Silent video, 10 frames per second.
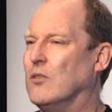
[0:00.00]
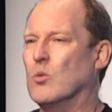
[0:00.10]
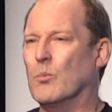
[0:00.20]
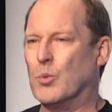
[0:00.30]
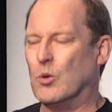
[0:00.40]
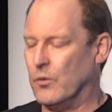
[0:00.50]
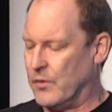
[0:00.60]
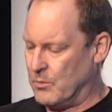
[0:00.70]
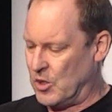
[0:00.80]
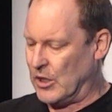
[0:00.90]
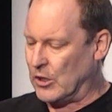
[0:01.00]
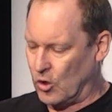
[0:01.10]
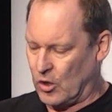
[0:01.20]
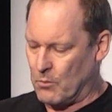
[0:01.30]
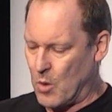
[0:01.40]
to improve the machine
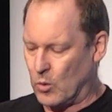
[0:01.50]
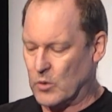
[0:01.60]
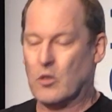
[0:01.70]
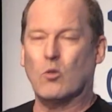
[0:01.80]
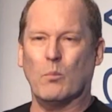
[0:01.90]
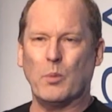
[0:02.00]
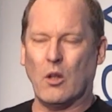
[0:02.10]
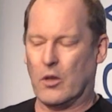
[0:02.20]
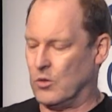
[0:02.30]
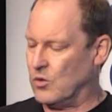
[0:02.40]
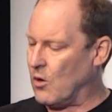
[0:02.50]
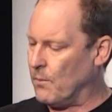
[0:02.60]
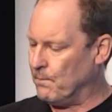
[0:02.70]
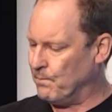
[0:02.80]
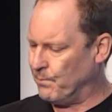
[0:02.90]
learning models that you apply on
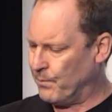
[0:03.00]
top.